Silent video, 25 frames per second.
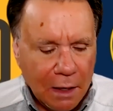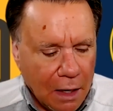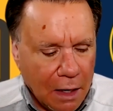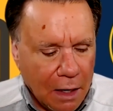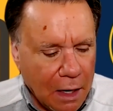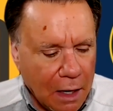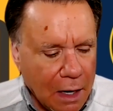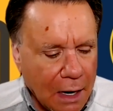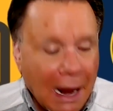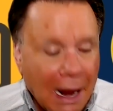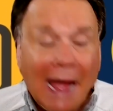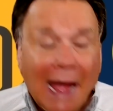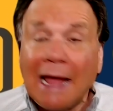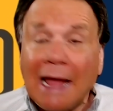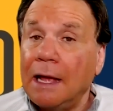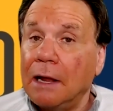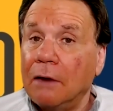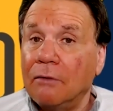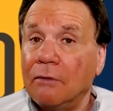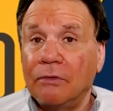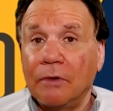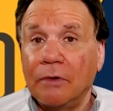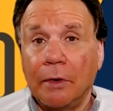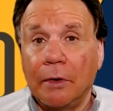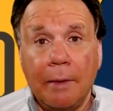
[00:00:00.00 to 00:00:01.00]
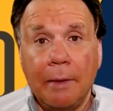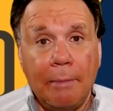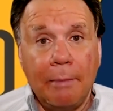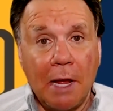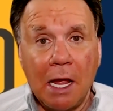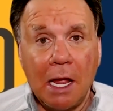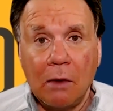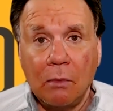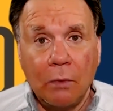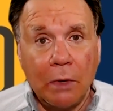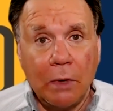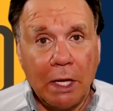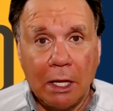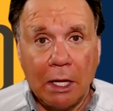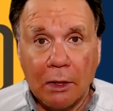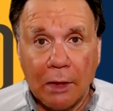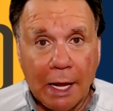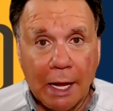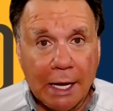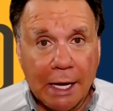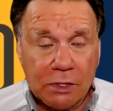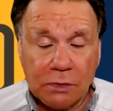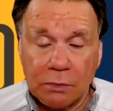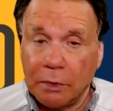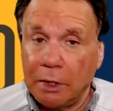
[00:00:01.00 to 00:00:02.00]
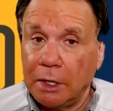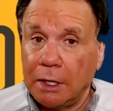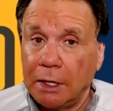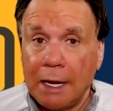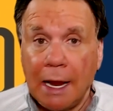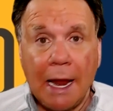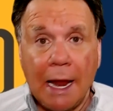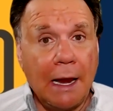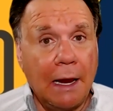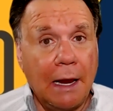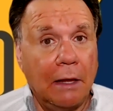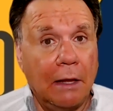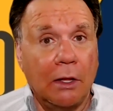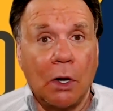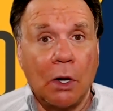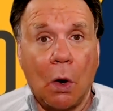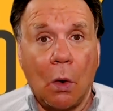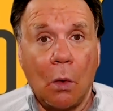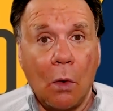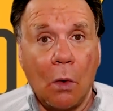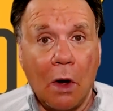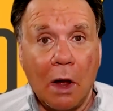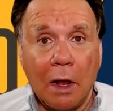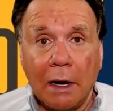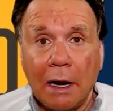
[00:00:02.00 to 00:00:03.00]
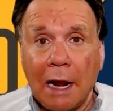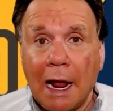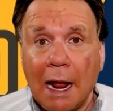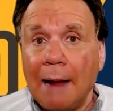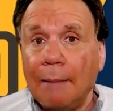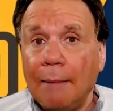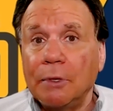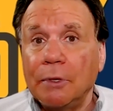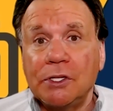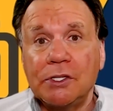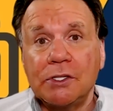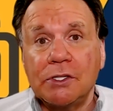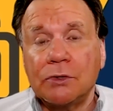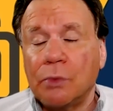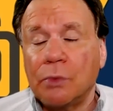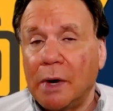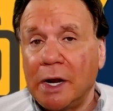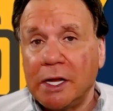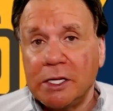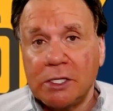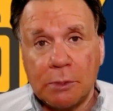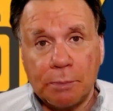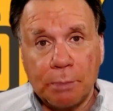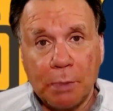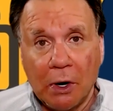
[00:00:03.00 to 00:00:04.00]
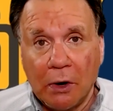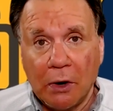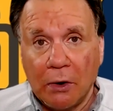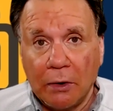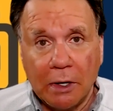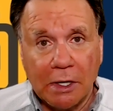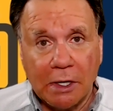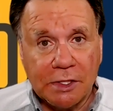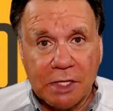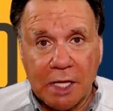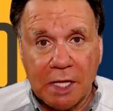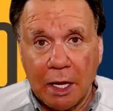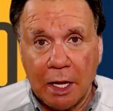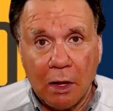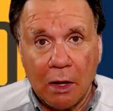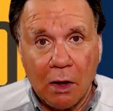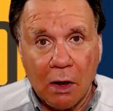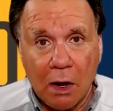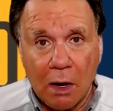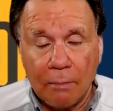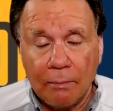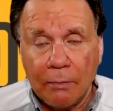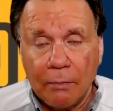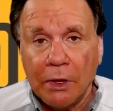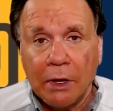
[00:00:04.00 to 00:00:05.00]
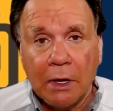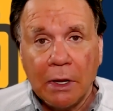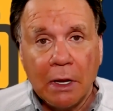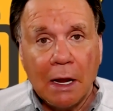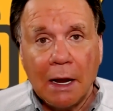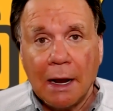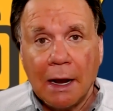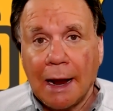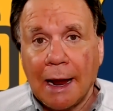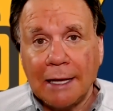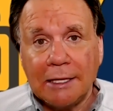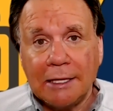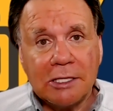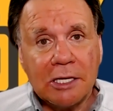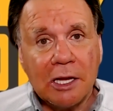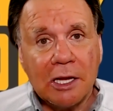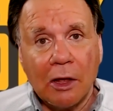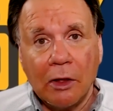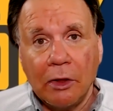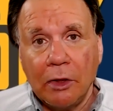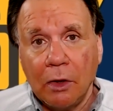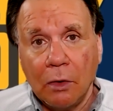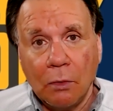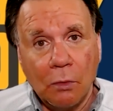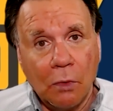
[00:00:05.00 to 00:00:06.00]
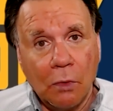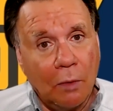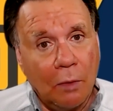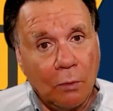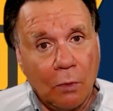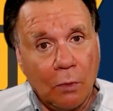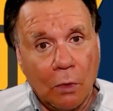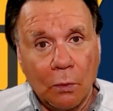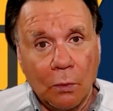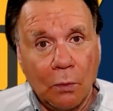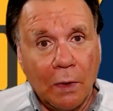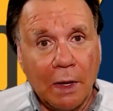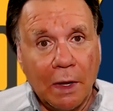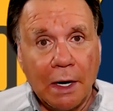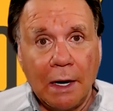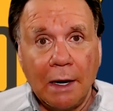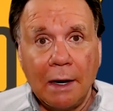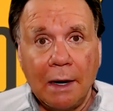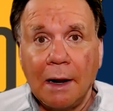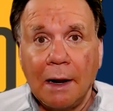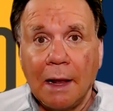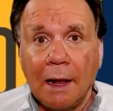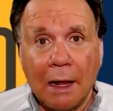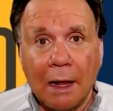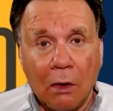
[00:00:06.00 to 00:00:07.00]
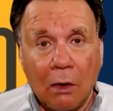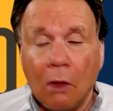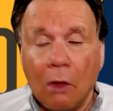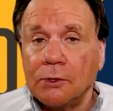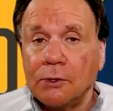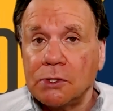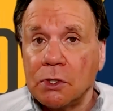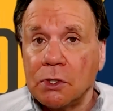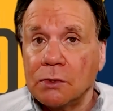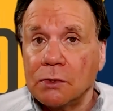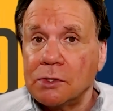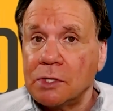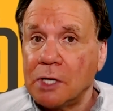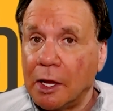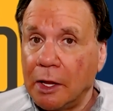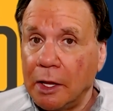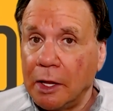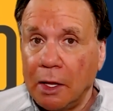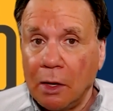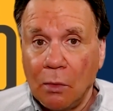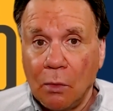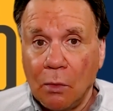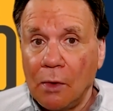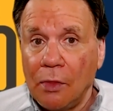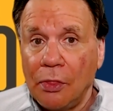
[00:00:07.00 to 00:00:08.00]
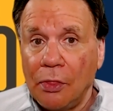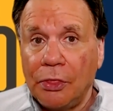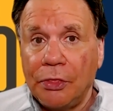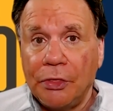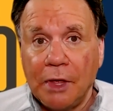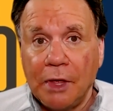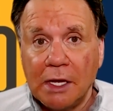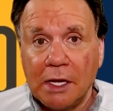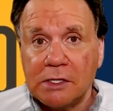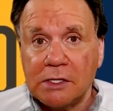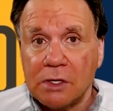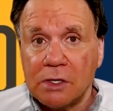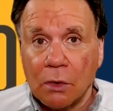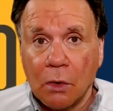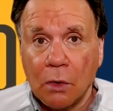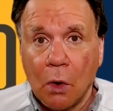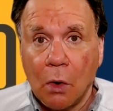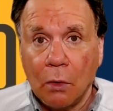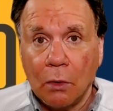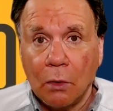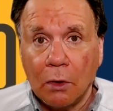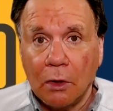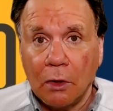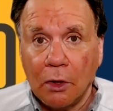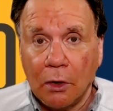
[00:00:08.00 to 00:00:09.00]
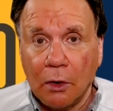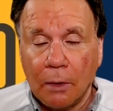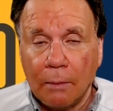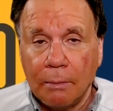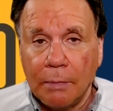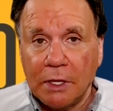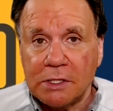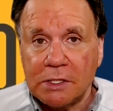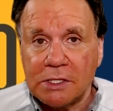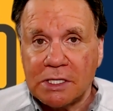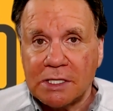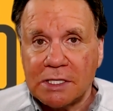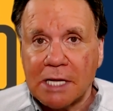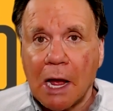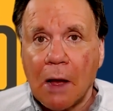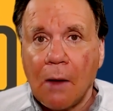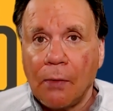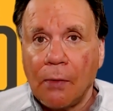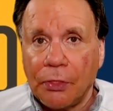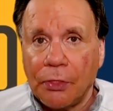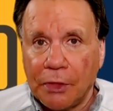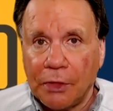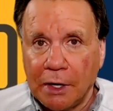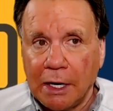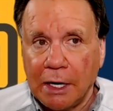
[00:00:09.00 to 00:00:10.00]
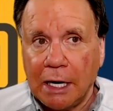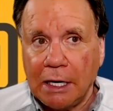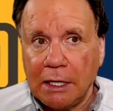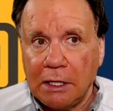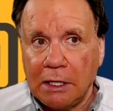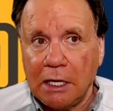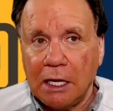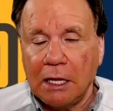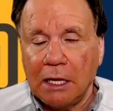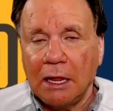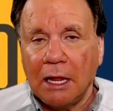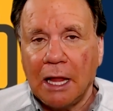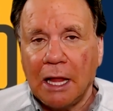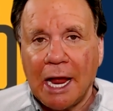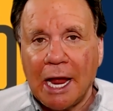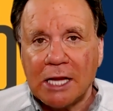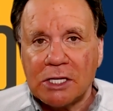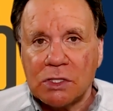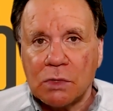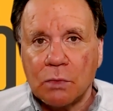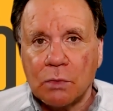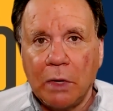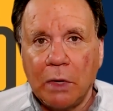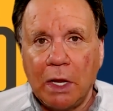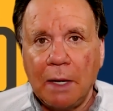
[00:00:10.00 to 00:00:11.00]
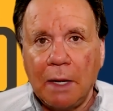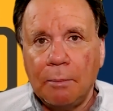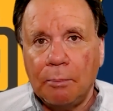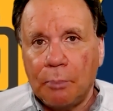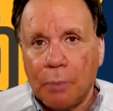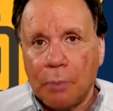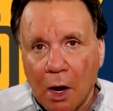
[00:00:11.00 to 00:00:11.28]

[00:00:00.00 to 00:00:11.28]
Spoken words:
I had a very bad week last week. Hey, you know what? I'm as transparent as they come. I tell you when we're winning. I also tell you when things are going a little bit south, and they did last week.